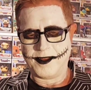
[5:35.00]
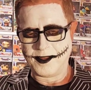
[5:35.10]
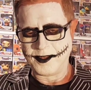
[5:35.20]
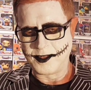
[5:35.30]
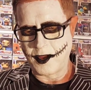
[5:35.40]

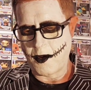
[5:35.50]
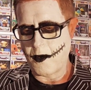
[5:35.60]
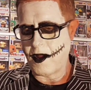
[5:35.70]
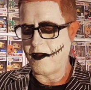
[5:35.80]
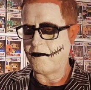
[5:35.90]

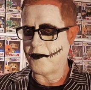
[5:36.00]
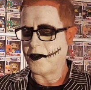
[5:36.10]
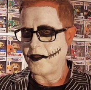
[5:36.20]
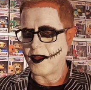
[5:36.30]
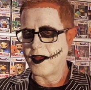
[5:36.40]
So for
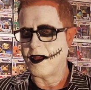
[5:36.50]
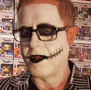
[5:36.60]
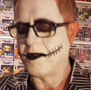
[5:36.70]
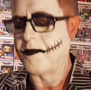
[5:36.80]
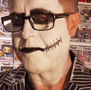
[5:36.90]
the
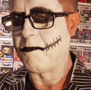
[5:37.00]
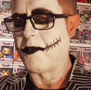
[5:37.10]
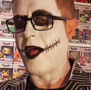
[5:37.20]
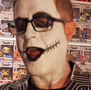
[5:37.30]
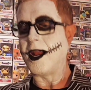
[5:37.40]

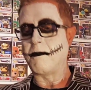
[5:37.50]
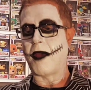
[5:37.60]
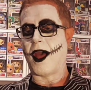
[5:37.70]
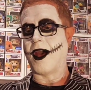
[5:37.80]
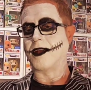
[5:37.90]
blind
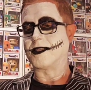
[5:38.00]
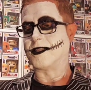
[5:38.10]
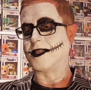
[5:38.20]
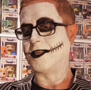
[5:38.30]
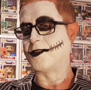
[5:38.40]
bags,
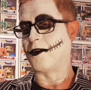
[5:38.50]
these are